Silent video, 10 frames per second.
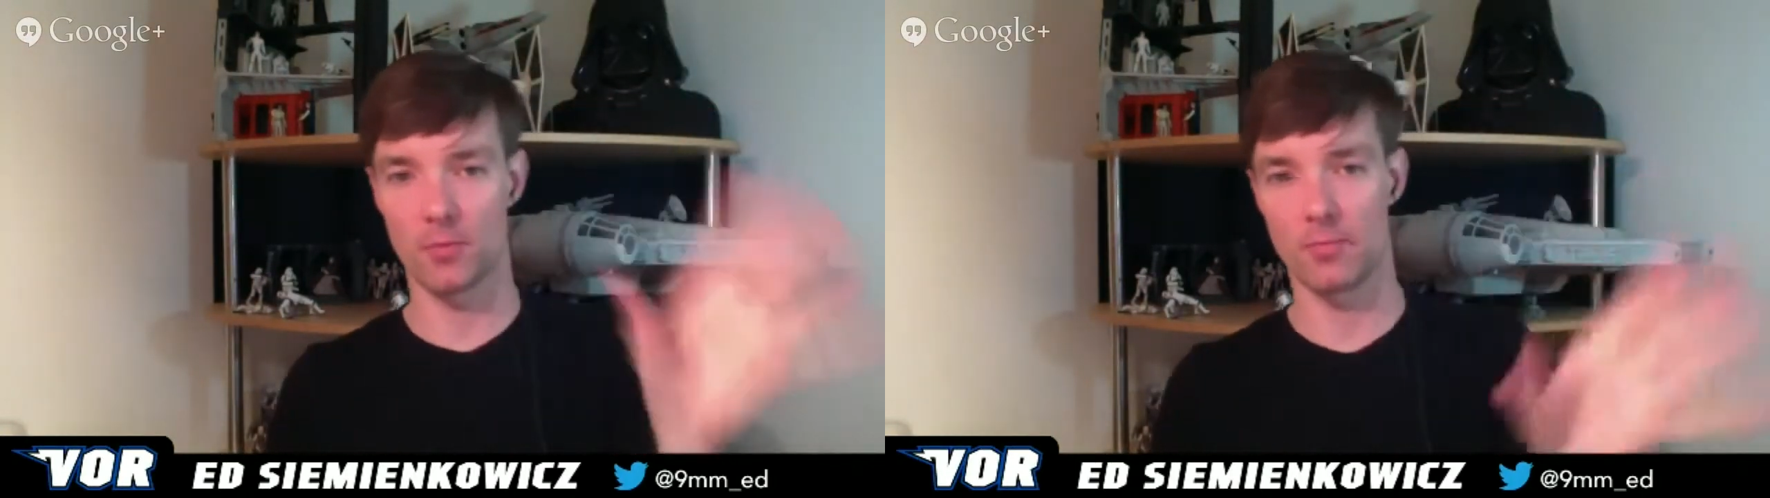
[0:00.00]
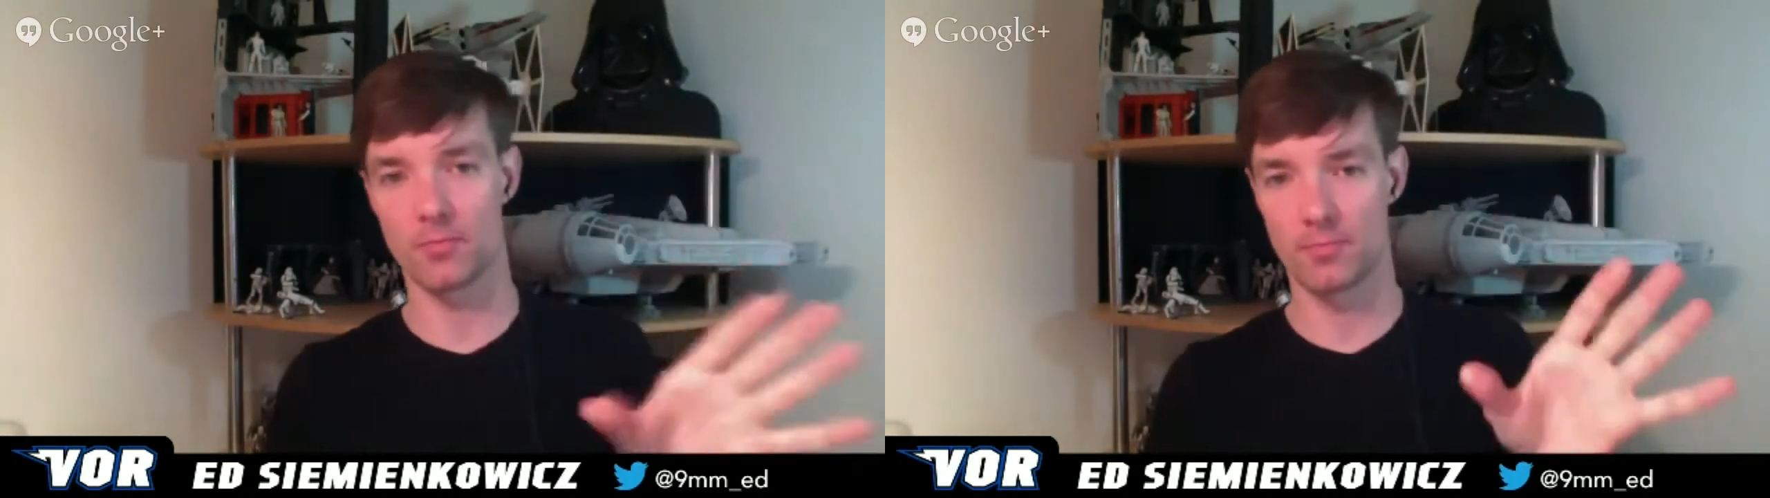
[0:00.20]

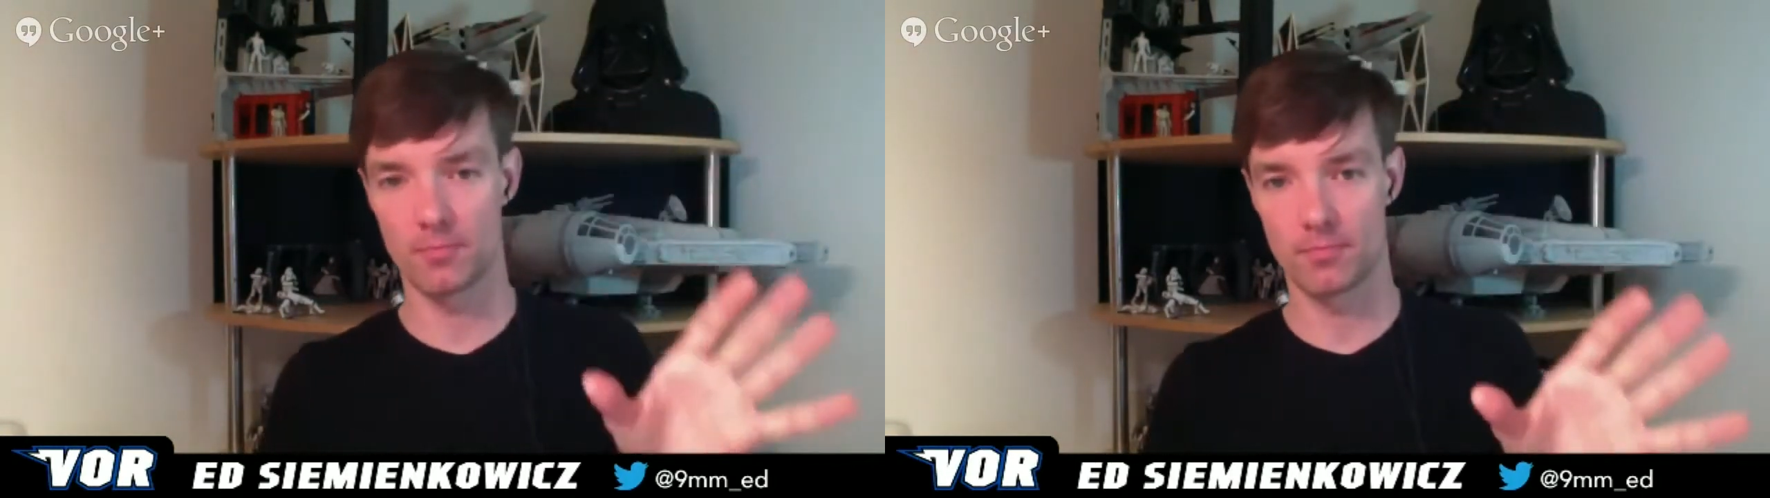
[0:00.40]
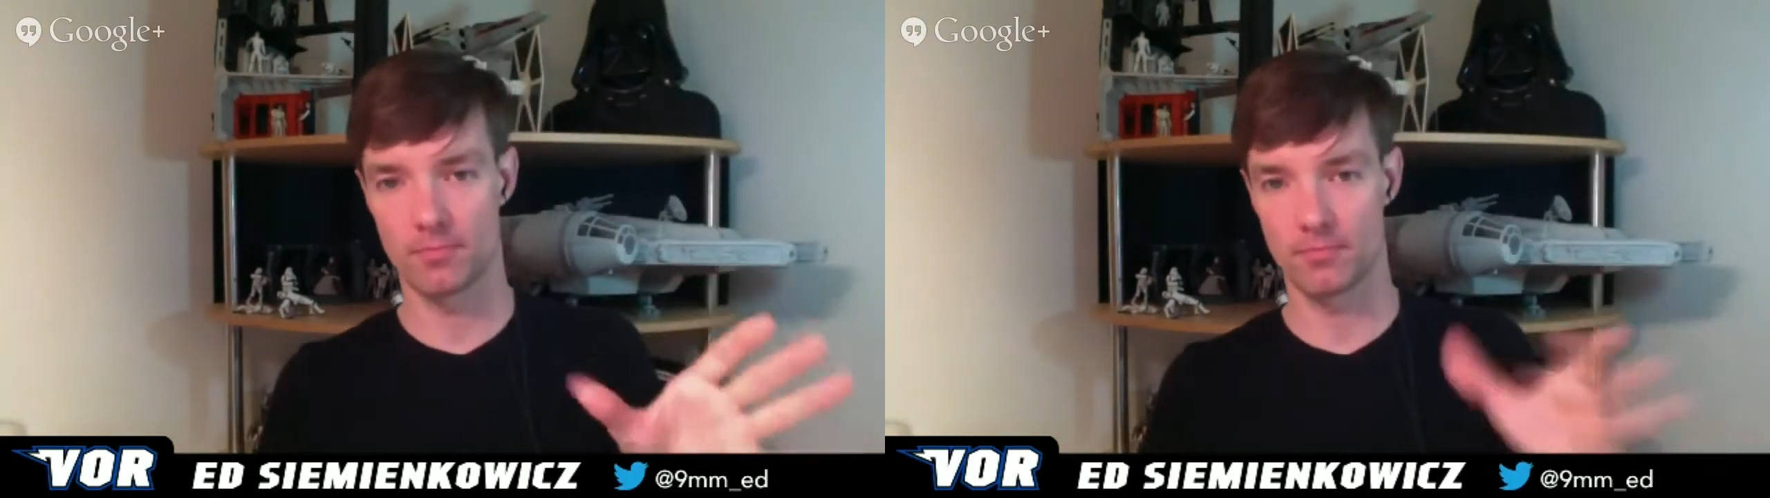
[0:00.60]
better
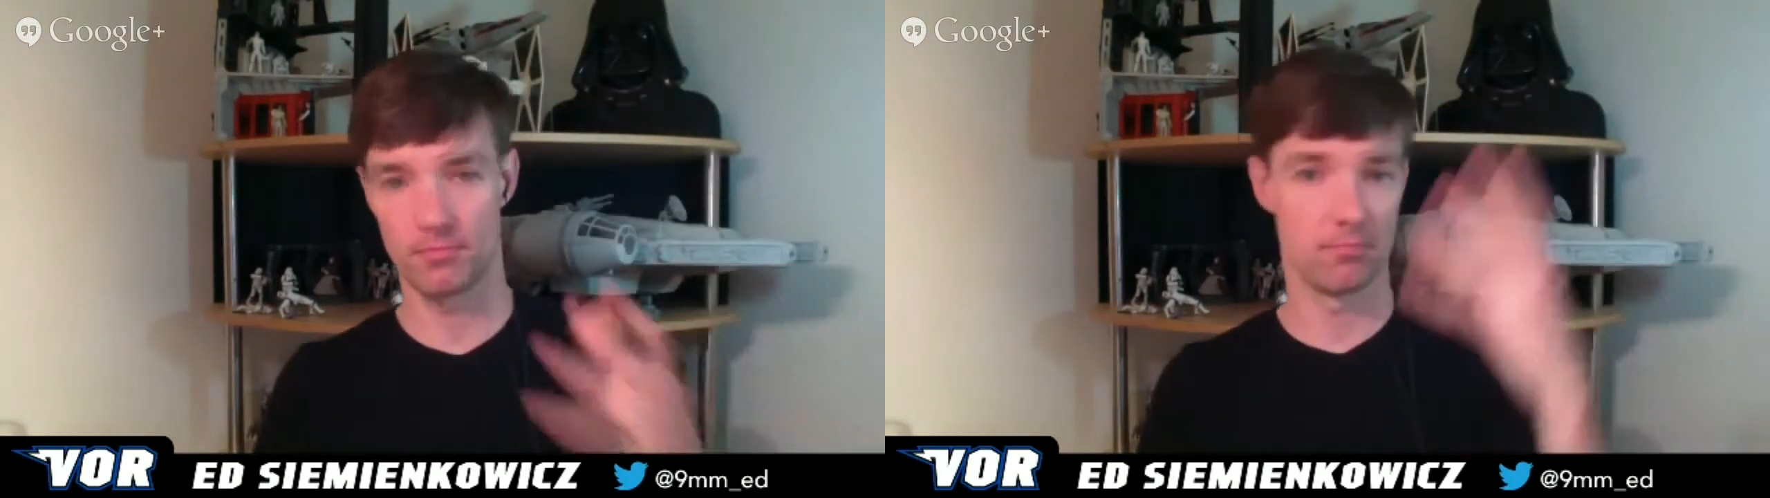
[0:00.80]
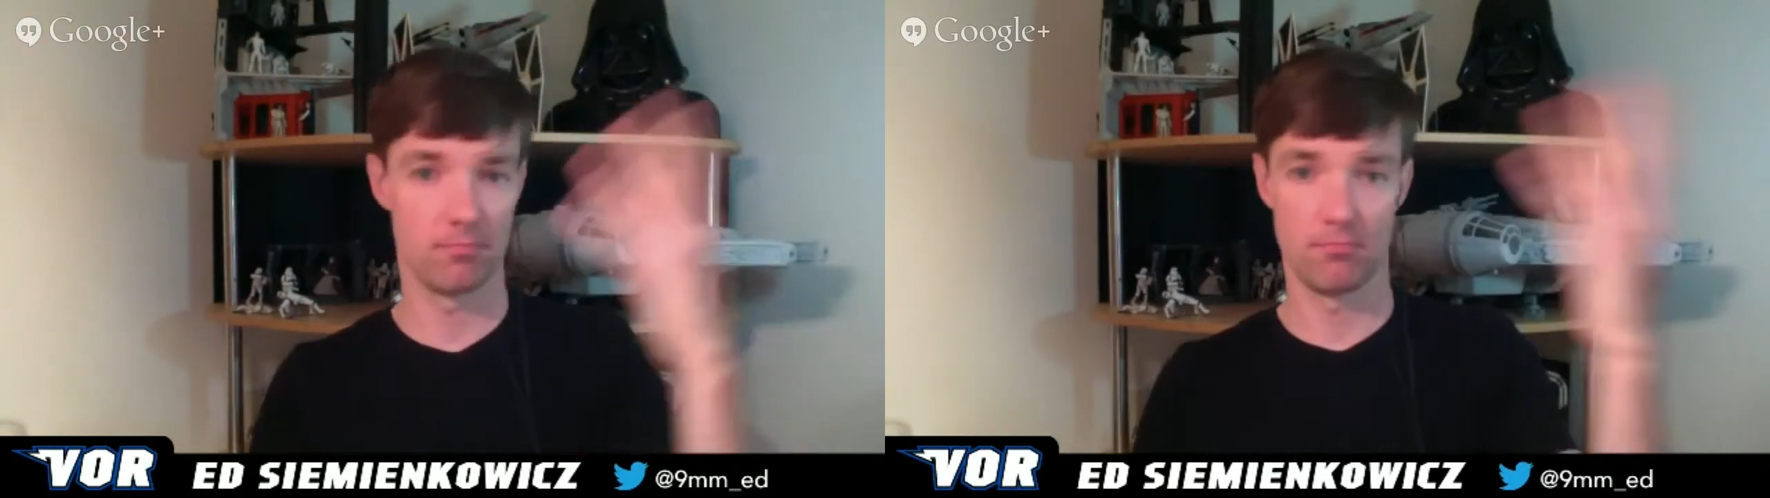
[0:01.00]

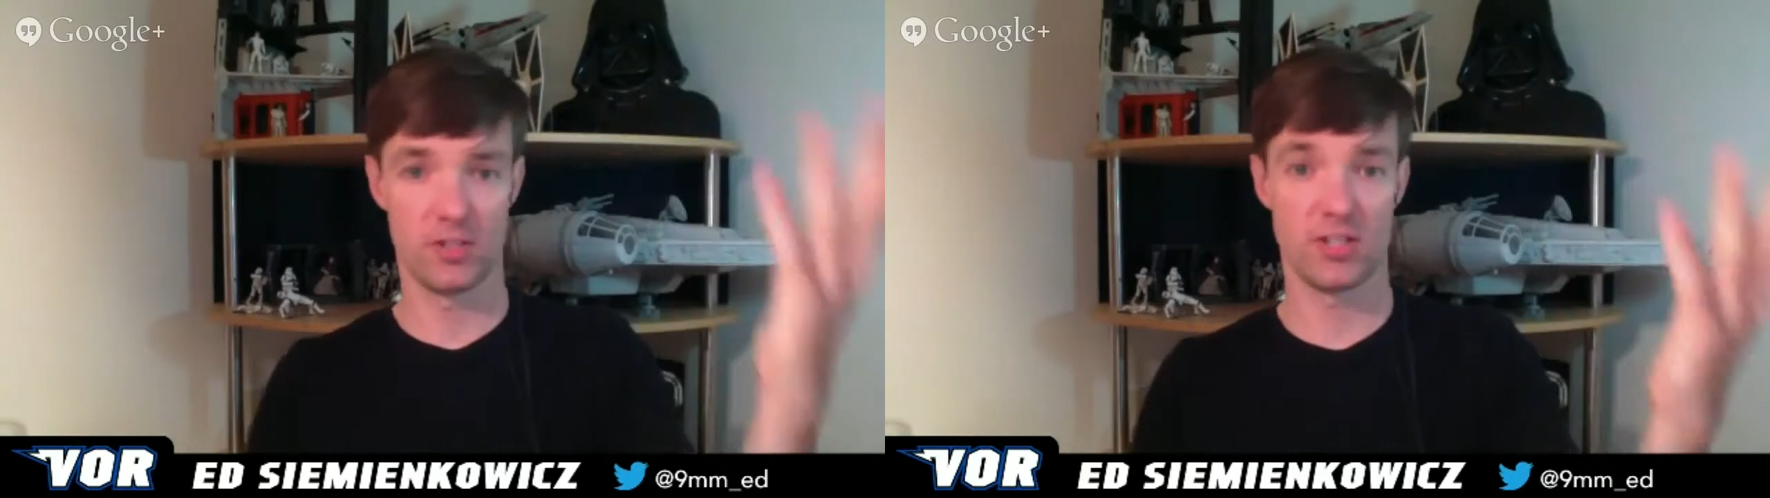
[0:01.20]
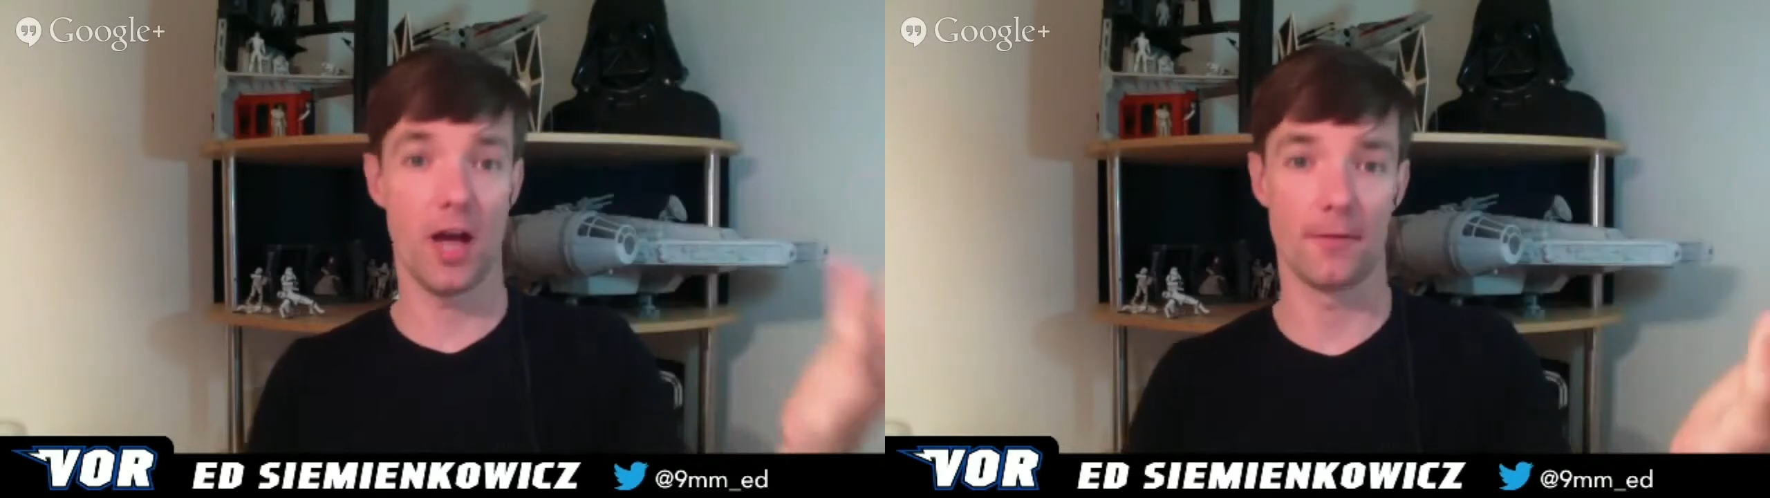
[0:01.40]

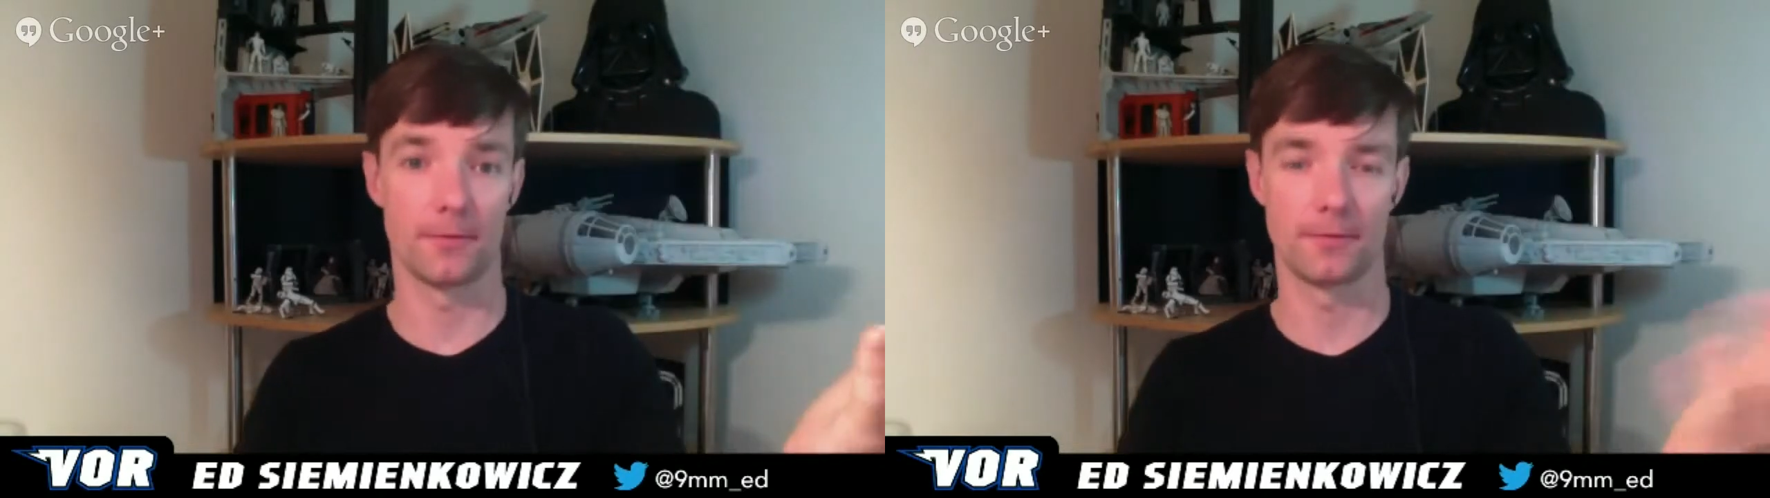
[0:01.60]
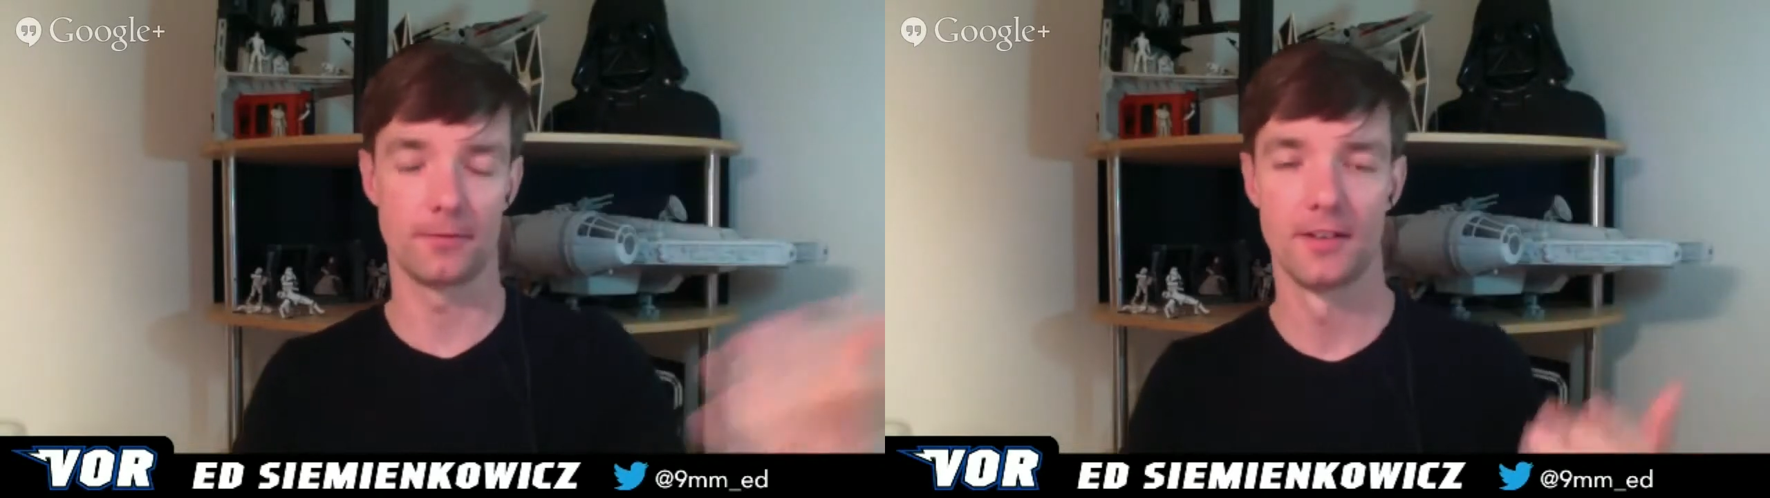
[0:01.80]

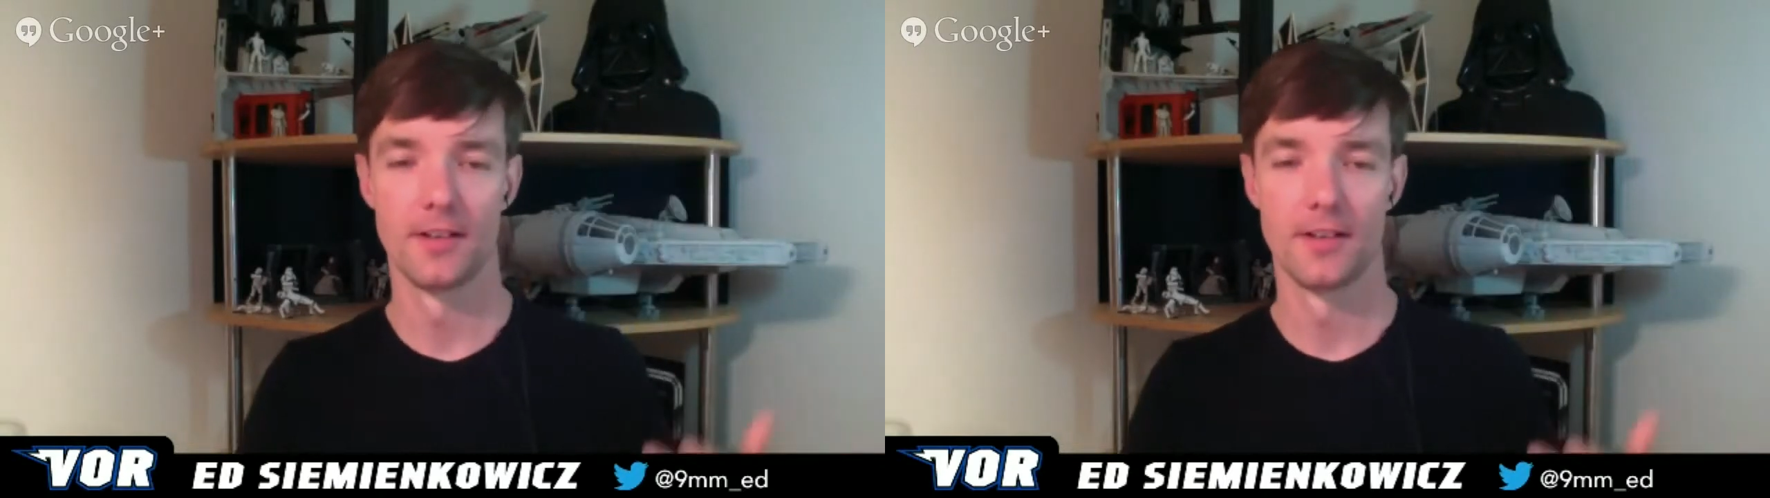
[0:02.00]
stuff.